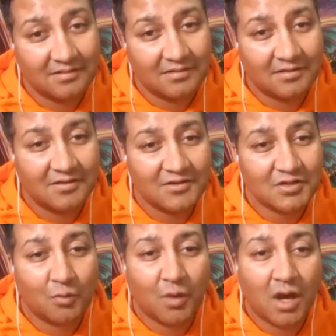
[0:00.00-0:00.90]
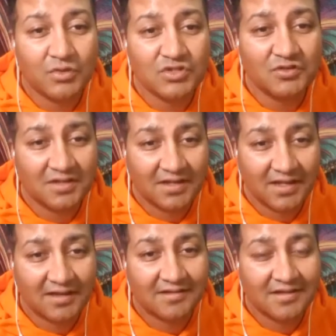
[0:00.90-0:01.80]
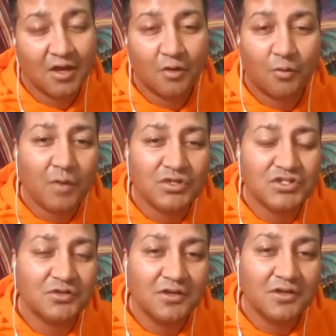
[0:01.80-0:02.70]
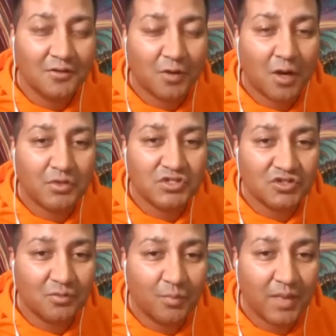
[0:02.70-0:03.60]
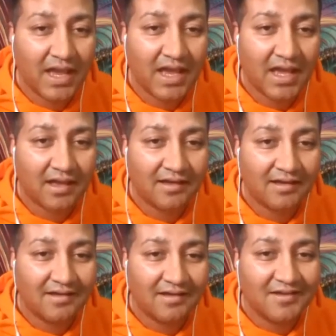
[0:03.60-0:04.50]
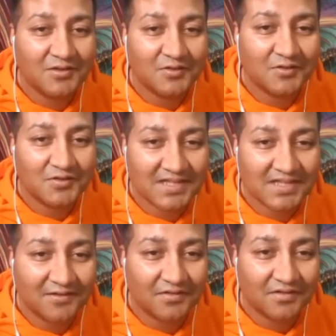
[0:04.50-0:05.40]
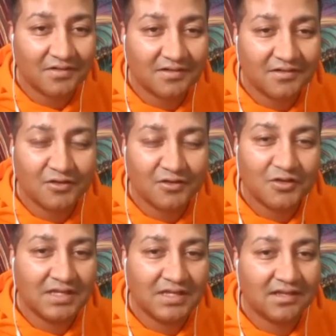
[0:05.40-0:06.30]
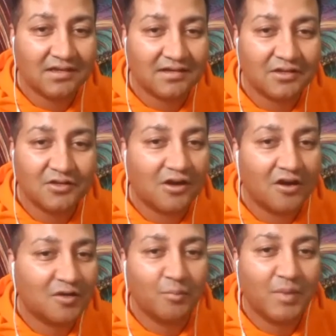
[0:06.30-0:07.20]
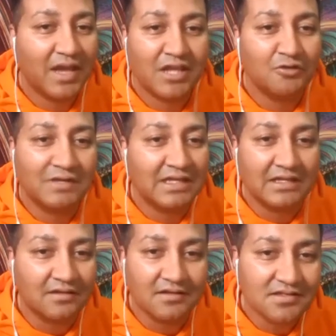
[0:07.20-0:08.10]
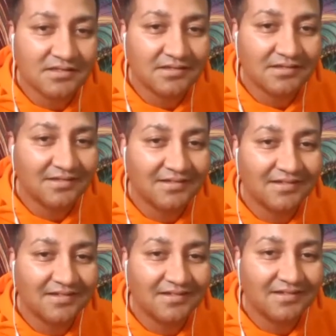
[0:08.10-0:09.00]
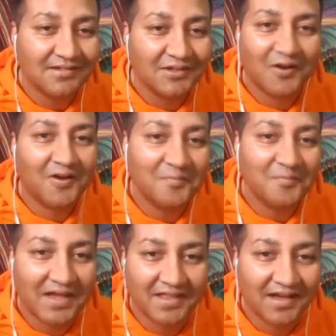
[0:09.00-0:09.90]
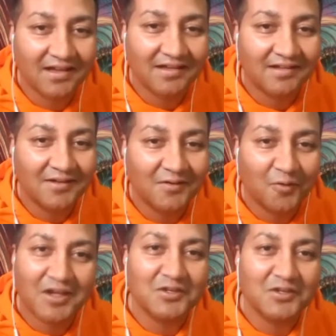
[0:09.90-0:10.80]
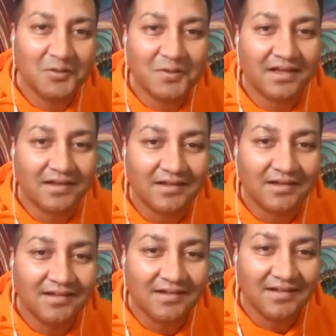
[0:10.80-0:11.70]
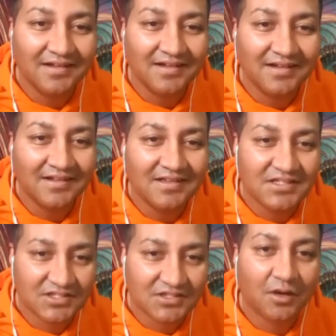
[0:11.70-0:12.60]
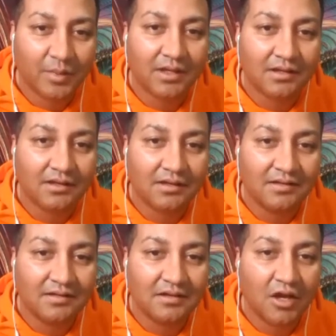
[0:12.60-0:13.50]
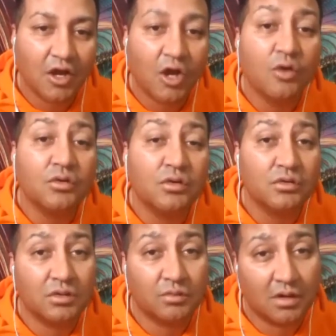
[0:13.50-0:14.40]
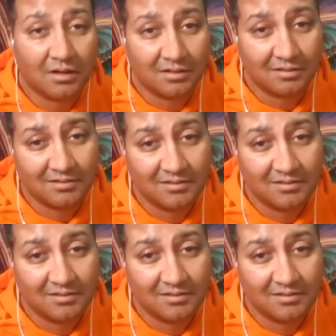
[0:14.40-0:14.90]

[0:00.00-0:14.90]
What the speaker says: Mm-hmm. So why would you connect? Why would you compare yourself? You're unique. You can't compare uniqueness. You can't compare that. Why are you doing that? Stop it. Own who you are.